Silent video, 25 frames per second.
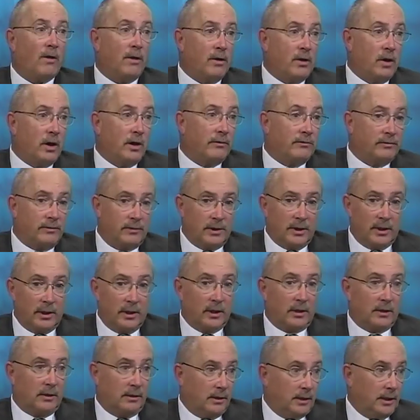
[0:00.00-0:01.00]
enough to
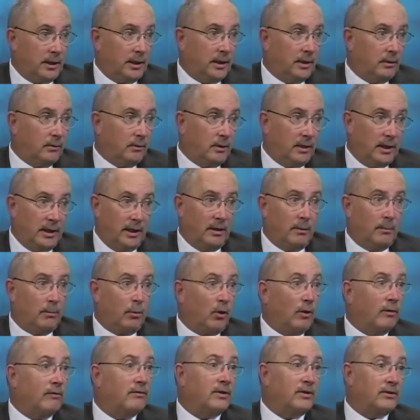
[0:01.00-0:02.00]
get clean in the
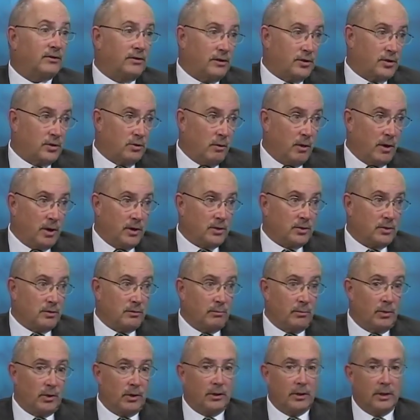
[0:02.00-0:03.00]
perfect situation,
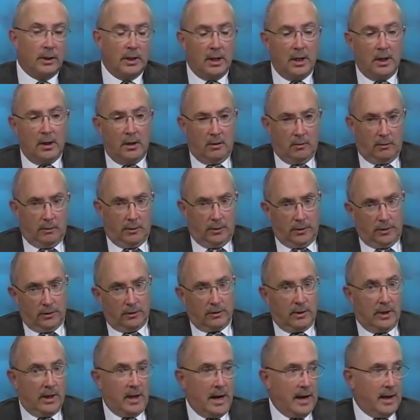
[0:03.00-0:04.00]
but when
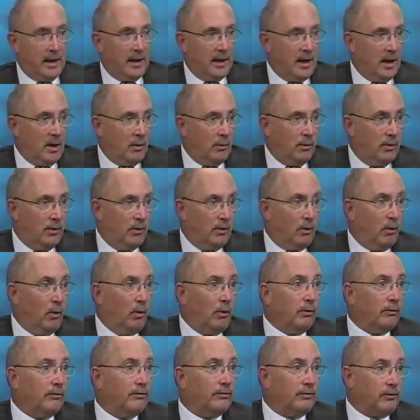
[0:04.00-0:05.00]
you're hanging out with your
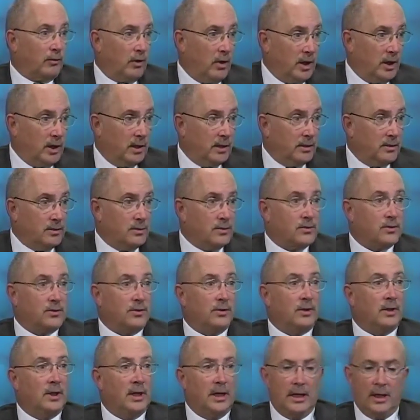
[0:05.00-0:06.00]
old friends
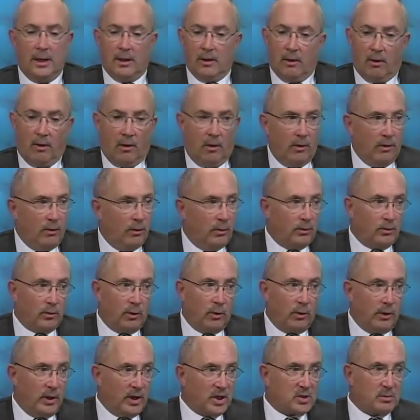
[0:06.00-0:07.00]
and all those
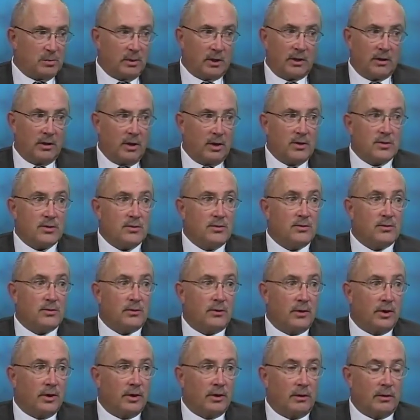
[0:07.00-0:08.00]
old expectations
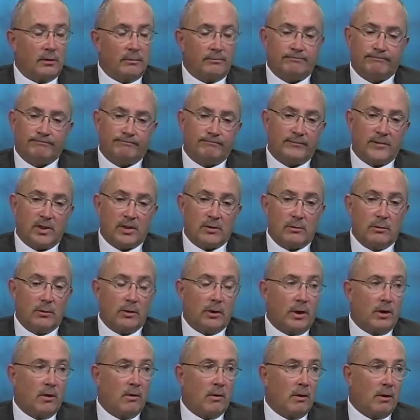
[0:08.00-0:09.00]
are there, it's
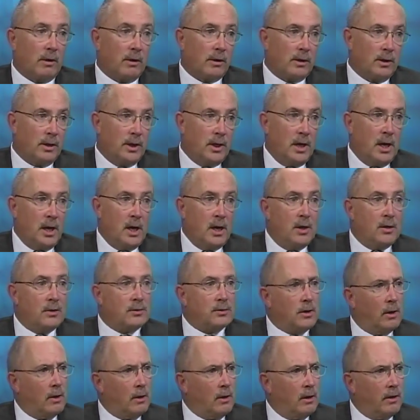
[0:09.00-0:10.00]
really hard. Mm -hmm.
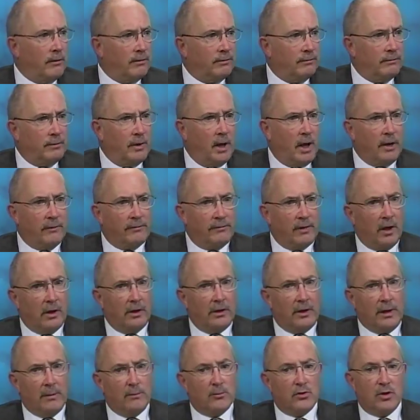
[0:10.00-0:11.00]
So a, a, fellow
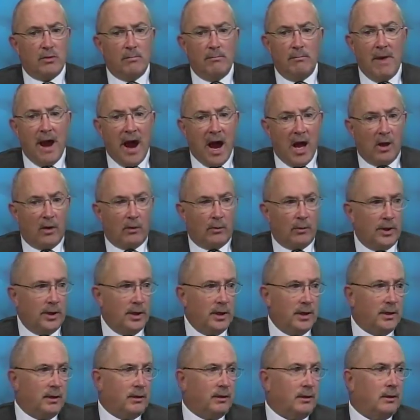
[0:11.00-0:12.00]
named Jim
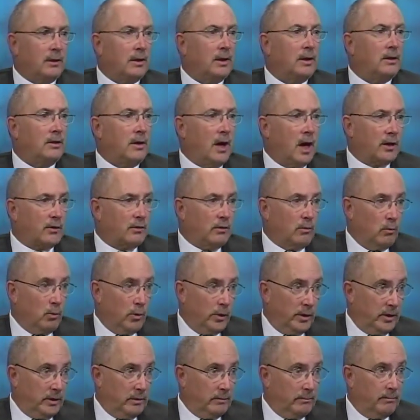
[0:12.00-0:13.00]
Mallory and Dr.
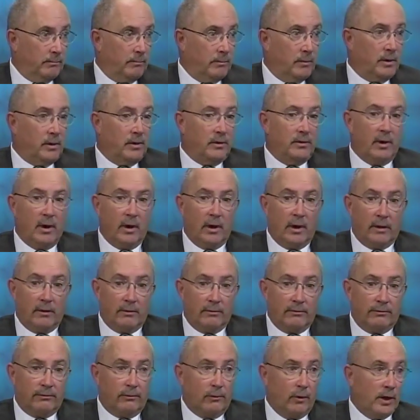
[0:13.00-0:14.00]
William uh,
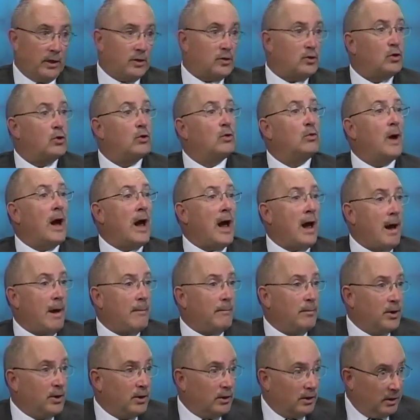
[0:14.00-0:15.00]
Fritz, who
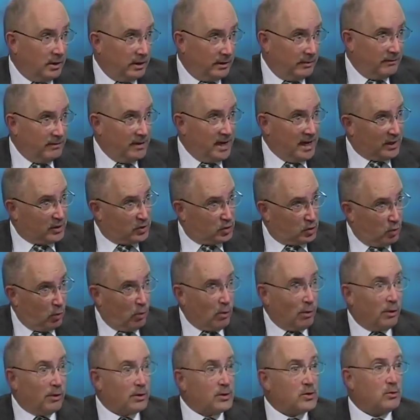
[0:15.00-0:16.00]
happened to live next
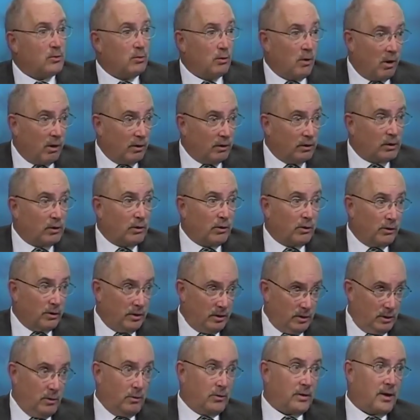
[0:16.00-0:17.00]
door to our
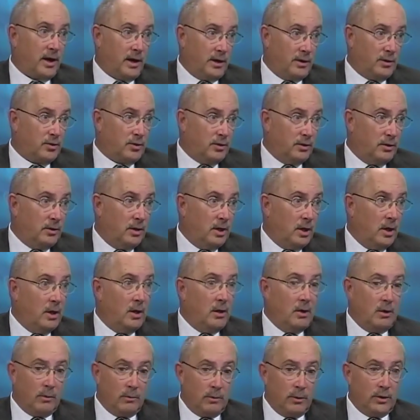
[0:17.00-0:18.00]
current location,
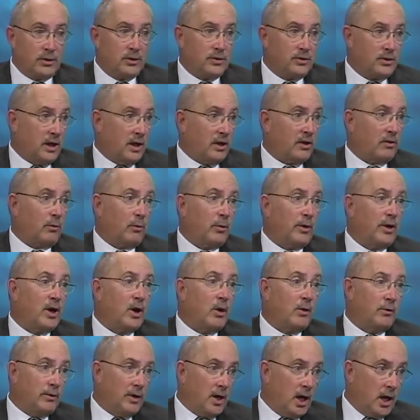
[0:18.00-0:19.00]
which is at
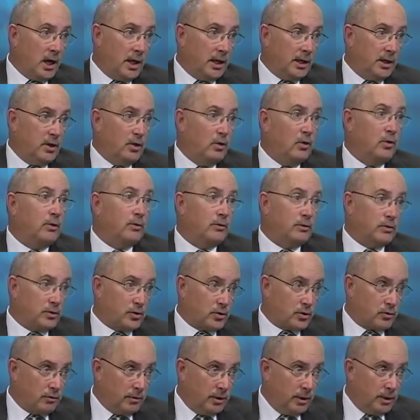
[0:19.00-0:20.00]
309 Newton
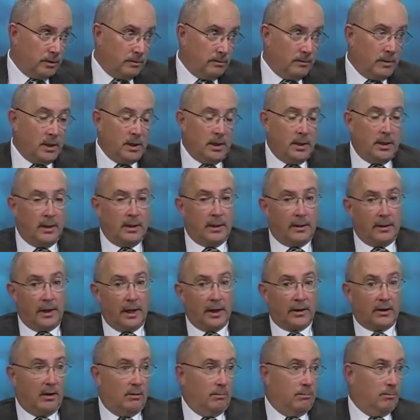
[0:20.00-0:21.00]
Street,
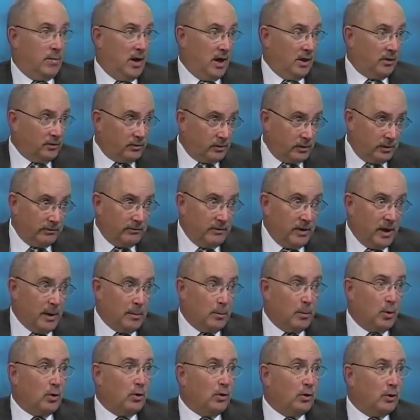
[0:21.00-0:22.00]
not the best of
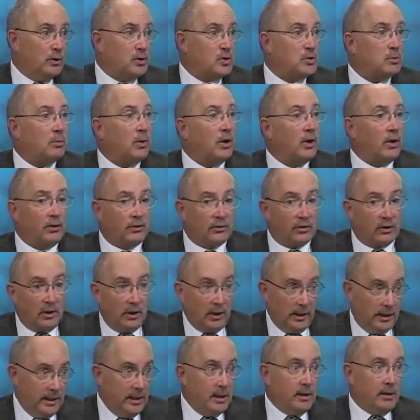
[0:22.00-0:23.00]
neighborhoods, but it's
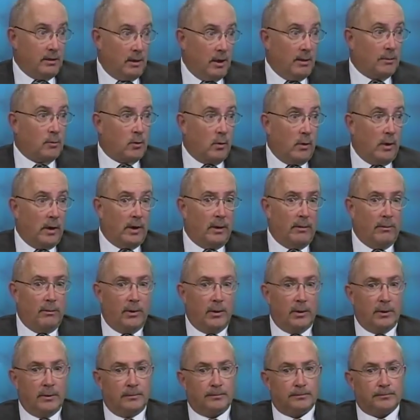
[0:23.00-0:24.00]
cleaning up quite a mm
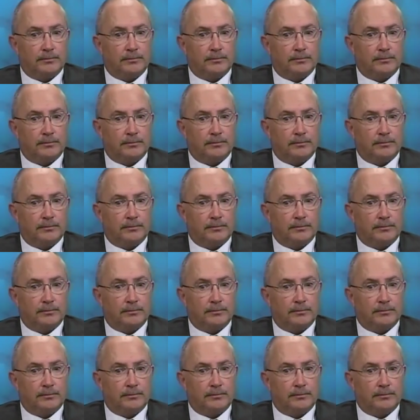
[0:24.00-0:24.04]
-hmm. bit.